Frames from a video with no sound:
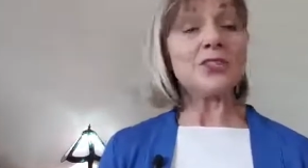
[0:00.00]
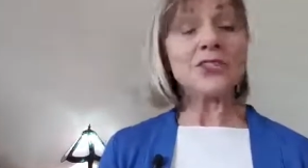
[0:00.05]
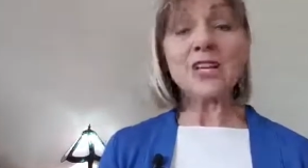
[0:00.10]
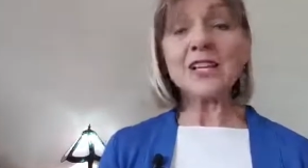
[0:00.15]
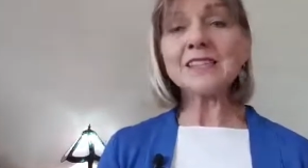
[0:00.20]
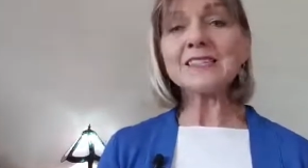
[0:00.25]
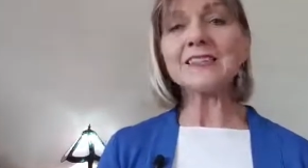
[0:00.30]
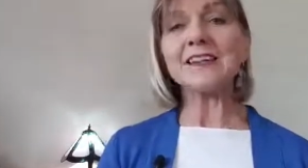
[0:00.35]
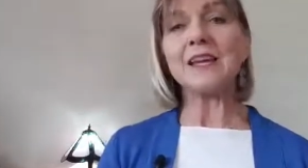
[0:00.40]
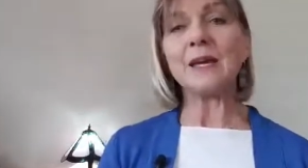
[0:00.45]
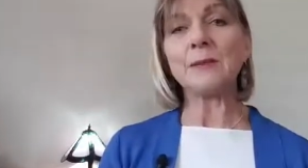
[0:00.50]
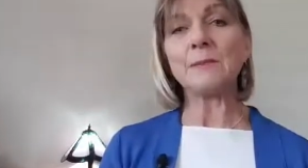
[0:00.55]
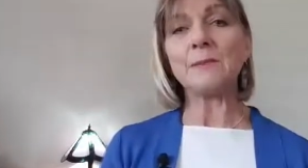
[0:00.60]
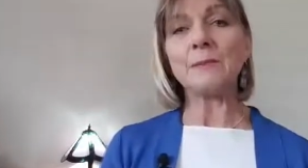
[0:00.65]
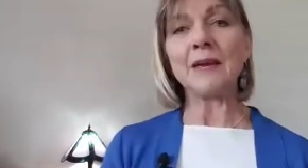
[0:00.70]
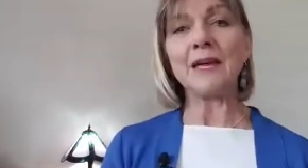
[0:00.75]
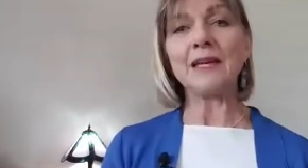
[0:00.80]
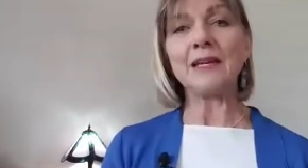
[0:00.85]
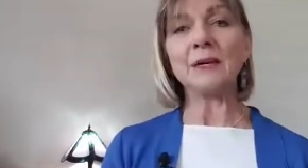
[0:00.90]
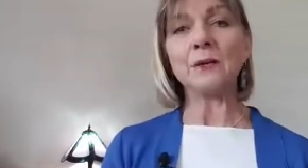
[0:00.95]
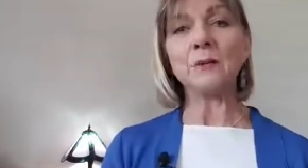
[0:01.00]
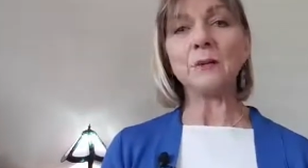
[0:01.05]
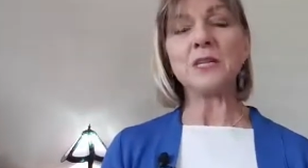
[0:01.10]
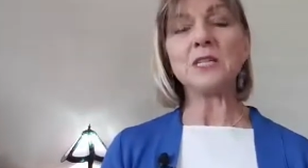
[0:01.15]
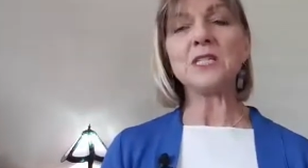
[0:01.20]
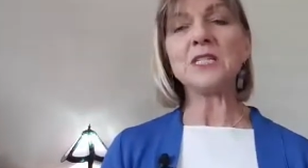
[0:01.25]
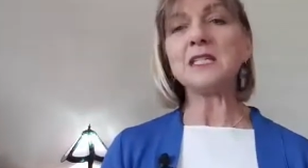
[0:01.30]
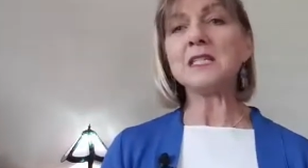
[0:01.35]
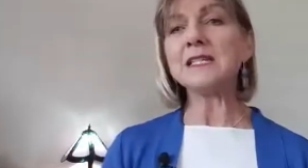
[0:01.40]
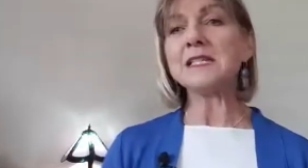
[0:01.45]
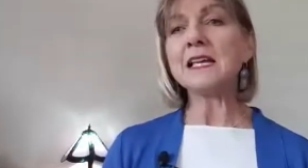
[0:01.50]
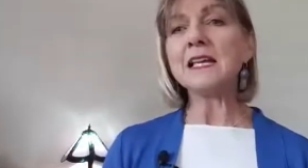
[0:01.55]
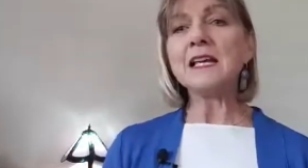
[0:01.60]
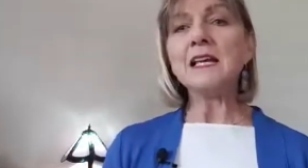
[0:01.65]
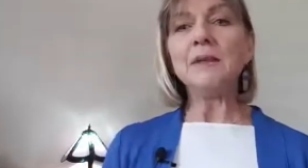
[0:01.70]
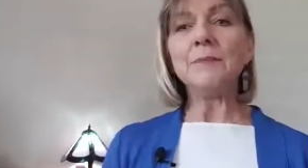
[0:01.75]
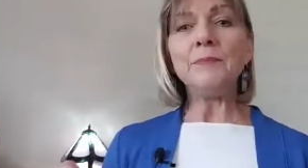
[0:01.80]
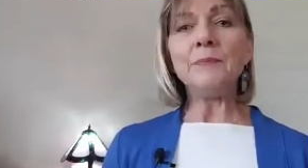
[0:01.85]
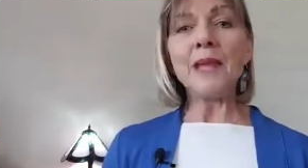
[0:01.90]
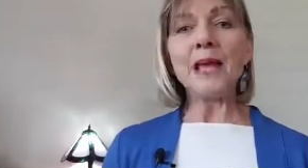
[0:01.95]
just like Bella, where she's
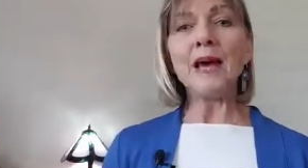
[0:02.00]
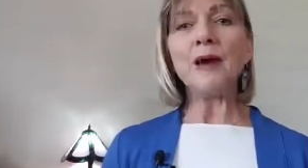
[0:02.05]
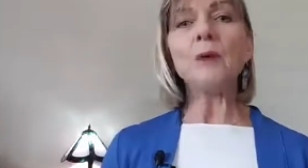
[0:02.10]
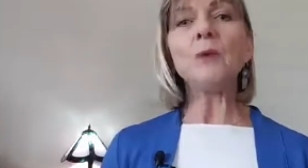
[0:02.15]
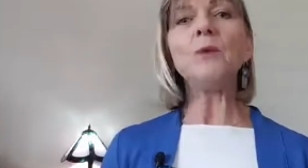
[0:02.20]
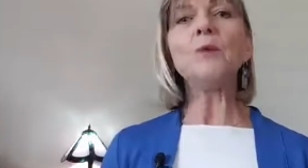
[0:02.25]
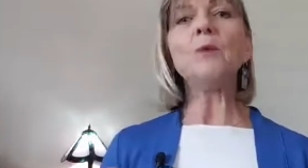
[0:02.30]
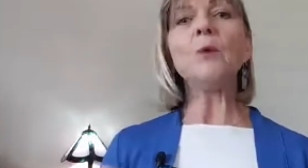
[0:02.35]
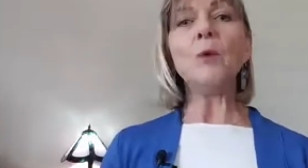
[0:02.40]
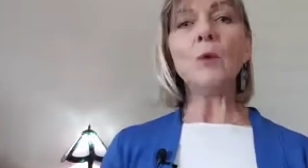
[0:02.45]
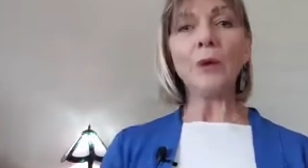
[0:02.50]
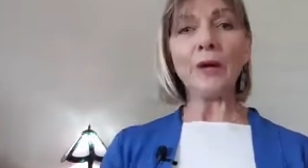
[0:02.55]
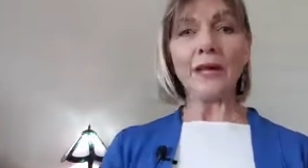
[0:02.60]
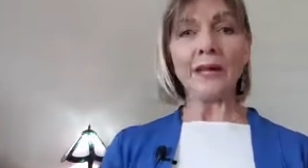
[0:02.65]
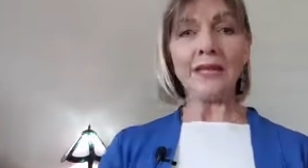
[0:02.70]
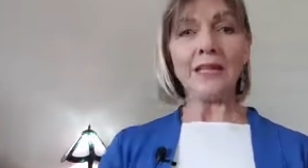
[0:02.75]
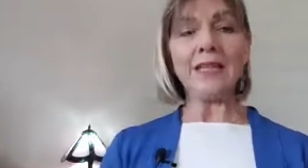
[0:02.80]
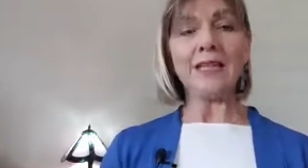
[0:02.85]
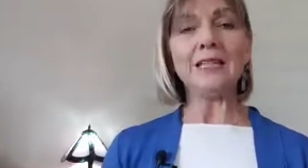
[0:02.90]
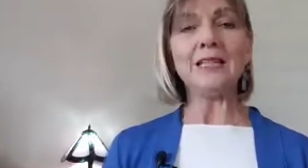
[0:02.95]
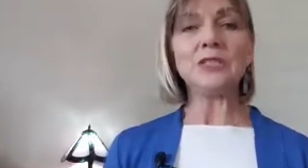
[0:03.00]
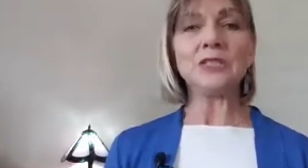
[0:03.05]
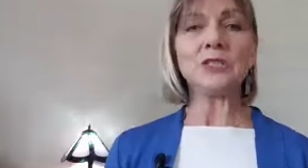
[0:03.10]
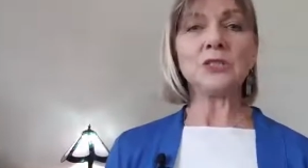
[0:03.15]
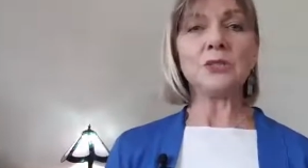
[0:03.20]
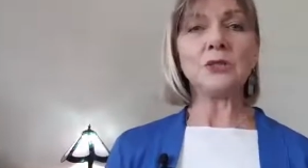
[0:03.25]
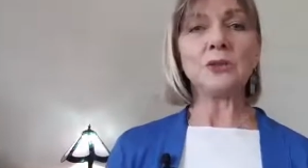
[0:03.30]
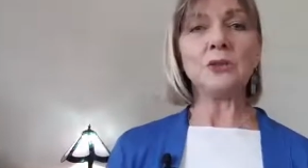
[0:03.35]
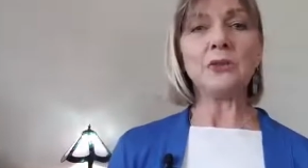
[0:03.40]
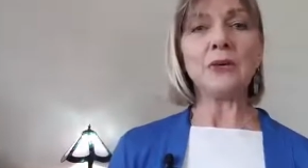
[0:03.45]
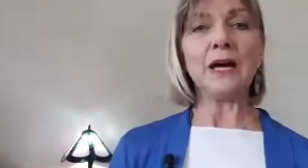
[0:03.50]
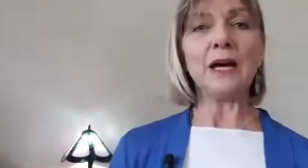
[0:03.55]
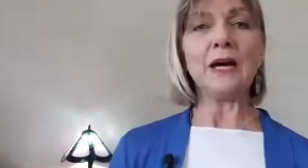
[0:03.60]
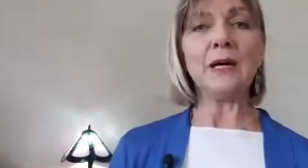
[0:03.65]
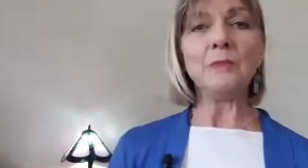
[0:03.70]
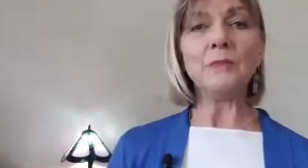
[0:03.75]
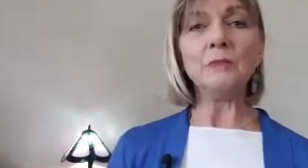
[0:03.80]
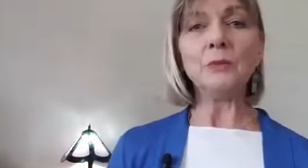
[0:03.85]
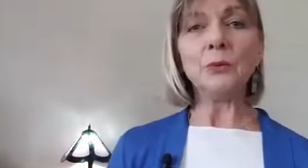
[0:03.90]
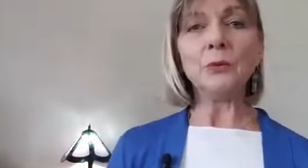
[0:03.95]
now walking into
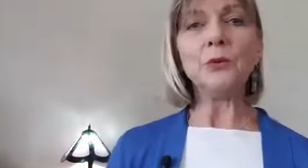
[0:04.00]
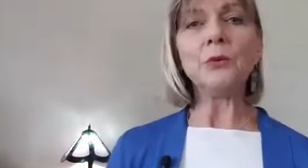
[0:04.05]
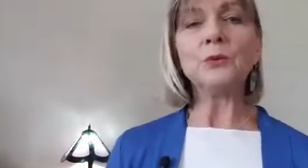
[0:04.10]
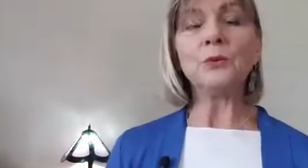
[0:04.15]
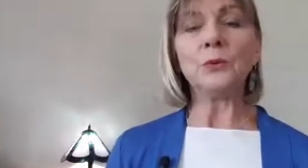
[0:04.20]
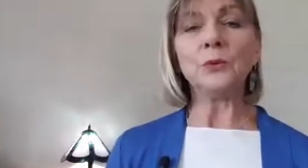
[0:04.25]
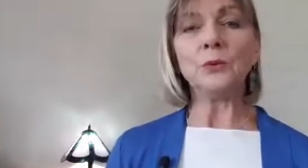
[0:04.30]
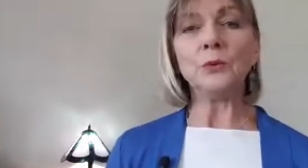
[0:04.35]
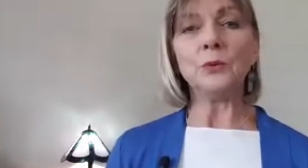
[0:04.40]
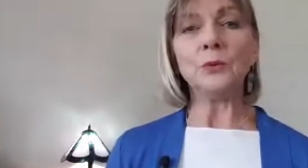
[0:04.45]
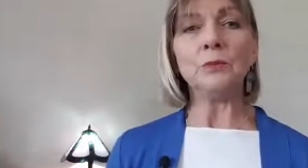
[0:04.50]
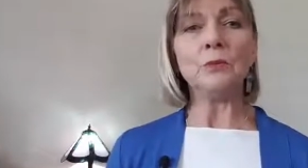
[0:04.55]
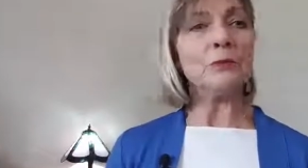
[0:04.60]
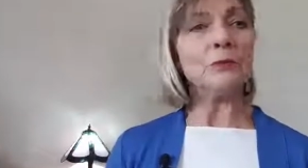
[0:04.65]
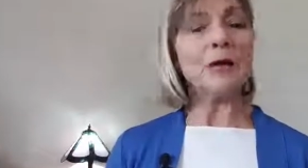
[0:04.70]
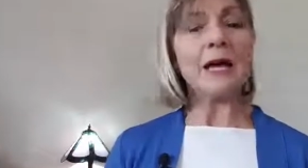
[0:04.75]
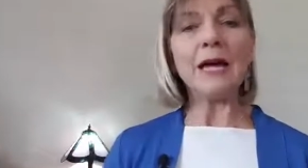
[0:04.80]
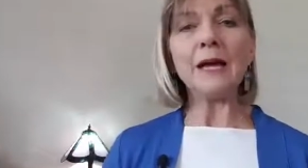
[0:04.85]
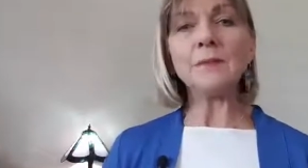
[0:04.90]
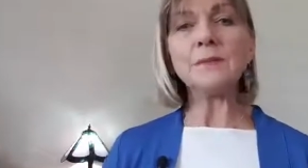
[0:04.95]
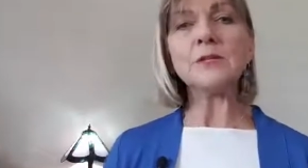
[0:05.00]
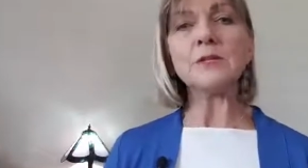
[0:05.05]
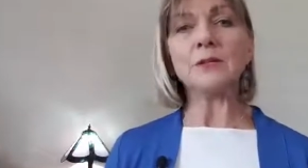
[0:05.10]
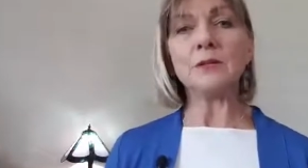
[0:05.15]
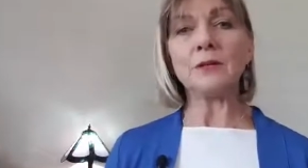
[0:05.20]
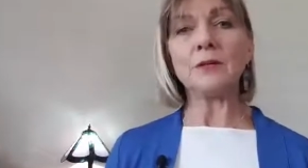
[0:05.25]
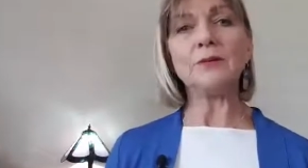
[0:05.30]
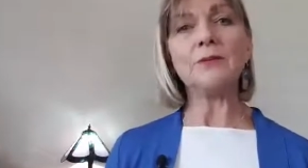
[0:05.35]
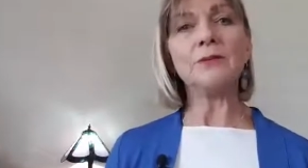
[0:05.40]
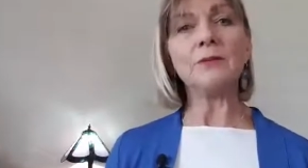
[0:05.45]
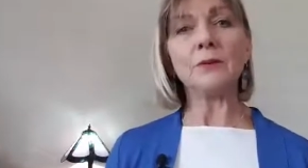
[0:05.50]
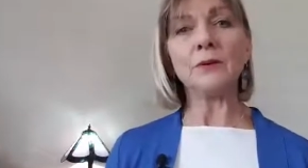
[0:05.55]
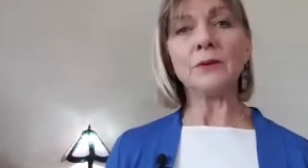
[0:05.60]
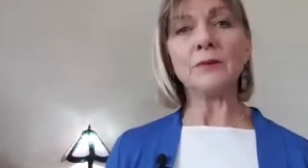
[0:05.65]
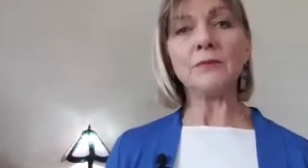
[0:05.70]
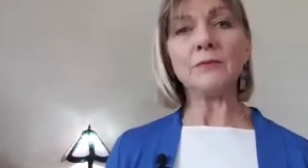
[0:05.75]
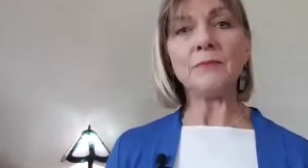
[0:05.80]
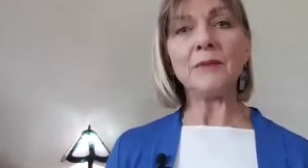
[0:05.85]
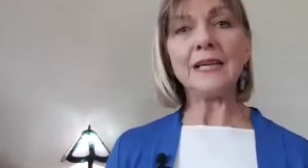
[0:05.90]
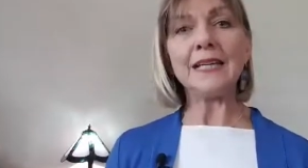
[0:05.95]
a boardroom absolutely
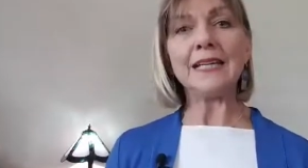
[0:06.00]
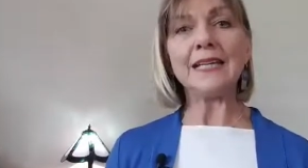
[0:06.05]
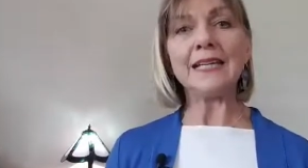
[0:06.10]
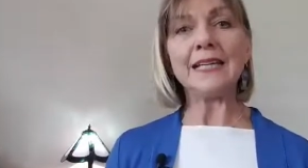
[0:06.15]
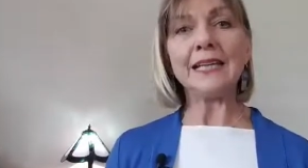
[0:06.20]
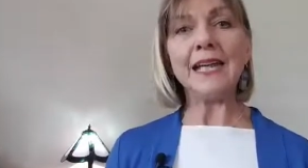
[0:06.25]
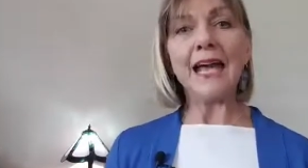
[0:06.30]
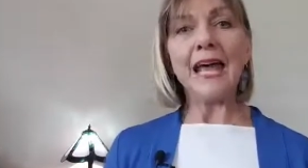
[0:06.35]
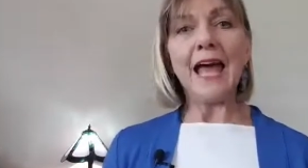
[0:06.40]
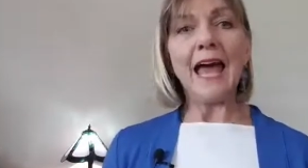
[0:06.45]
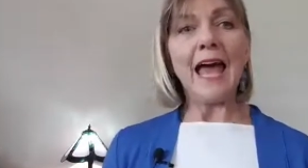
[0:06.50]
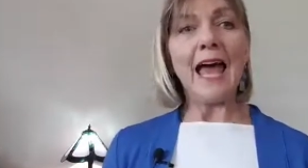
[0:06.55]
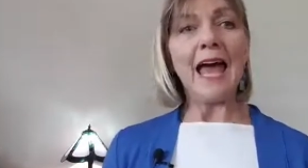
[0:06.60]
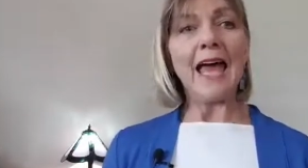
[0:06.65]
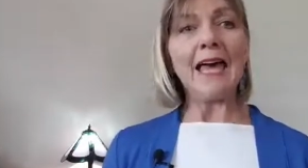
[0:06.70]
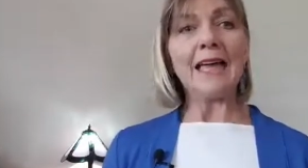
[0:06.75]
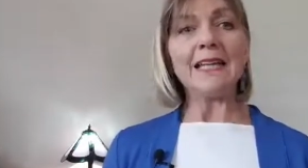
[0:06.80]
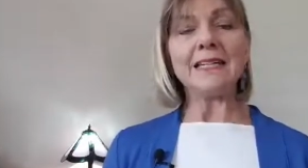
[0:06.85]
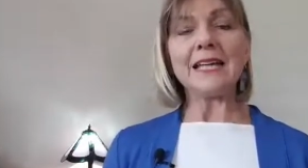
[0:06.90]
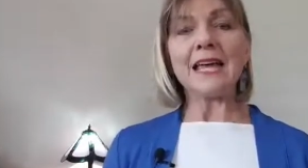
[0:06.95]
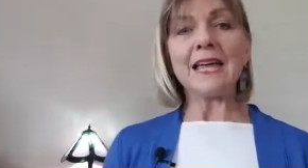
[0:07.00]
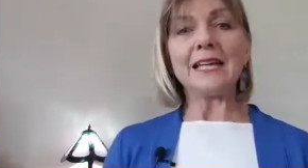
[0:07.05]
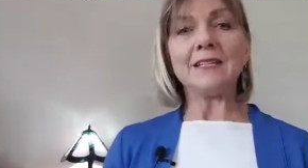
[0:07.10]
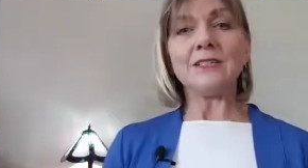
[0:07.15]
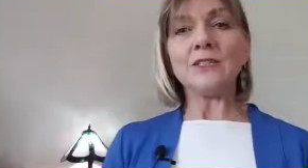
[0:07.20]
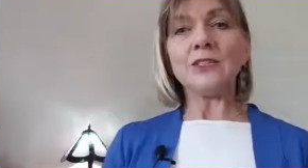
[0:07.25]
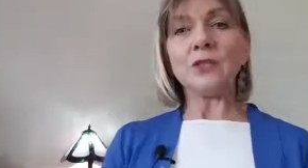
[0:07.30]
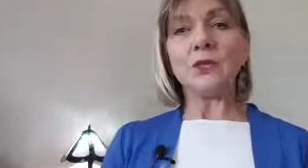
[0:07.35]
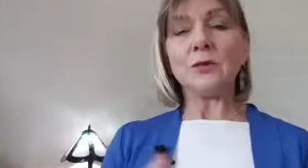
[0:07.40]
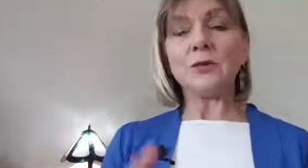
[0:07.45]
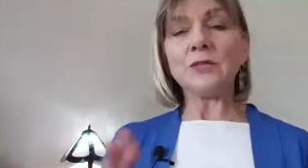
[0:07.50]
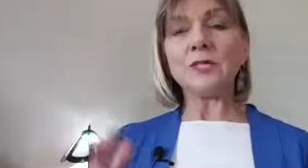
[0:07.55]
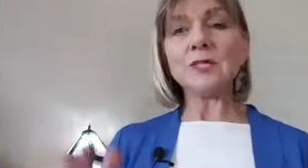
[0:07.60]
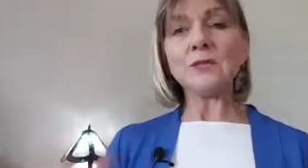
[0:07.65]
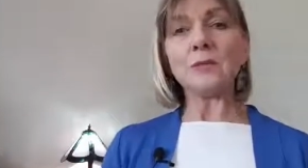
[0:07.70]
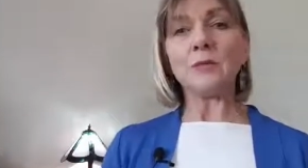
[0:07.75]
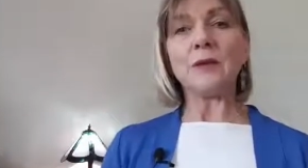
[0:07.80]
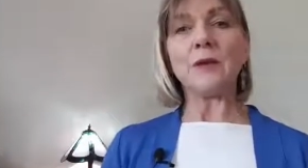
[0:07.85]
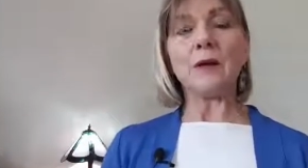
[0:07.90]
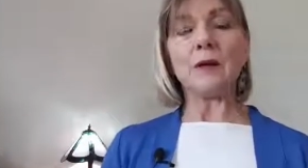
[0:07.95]
full of men, and you know,
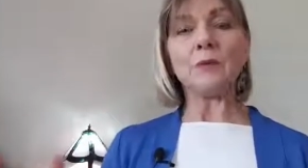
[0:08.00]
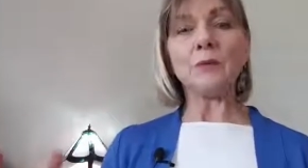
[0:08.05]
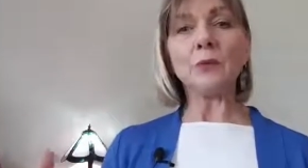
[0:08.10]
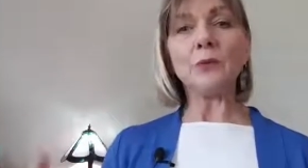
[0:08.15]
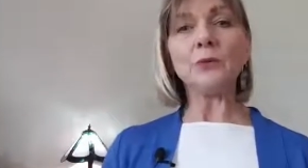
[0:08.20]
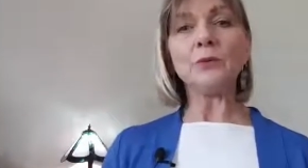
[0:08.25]
just with a